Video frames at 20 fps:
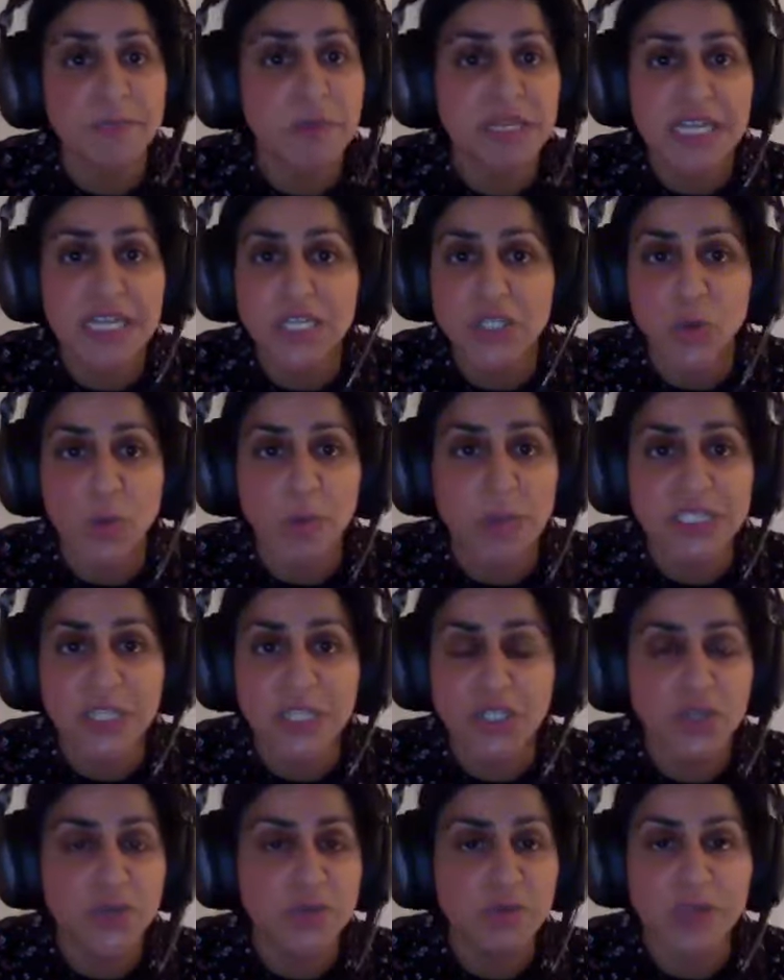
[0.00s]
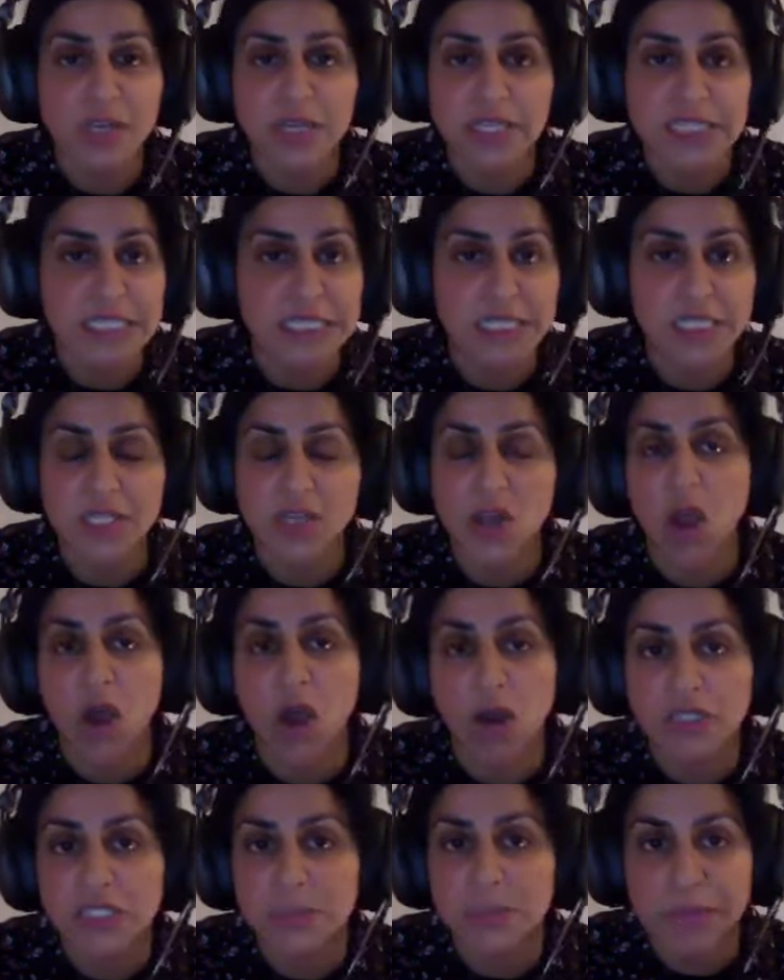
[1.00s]
Mondays always a 2:30
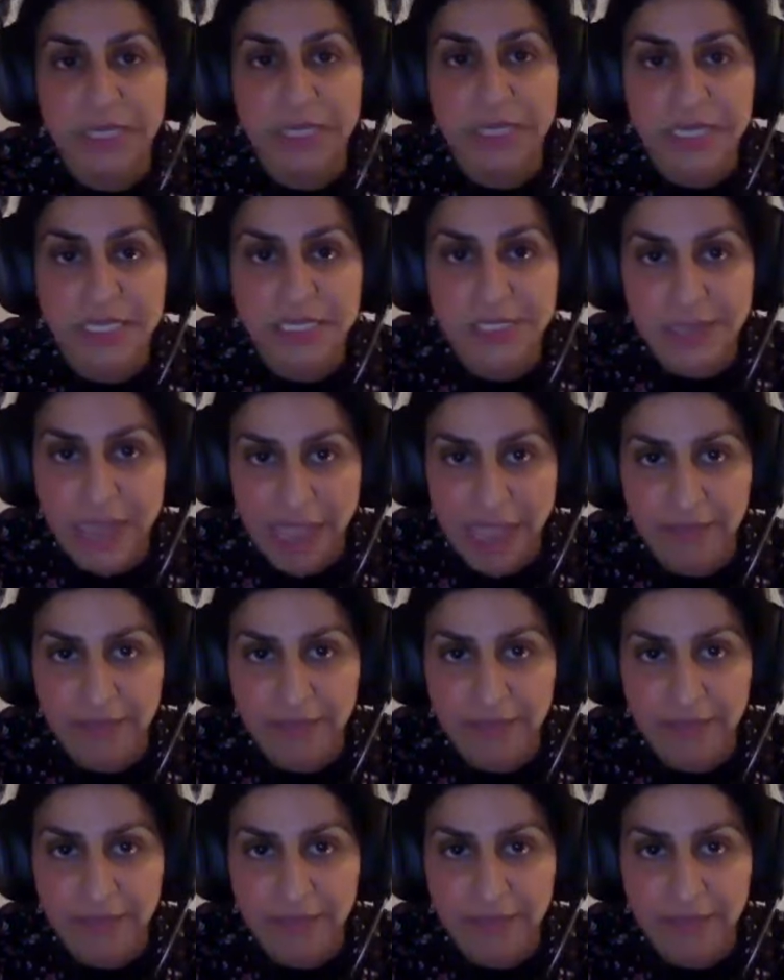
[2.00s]
start because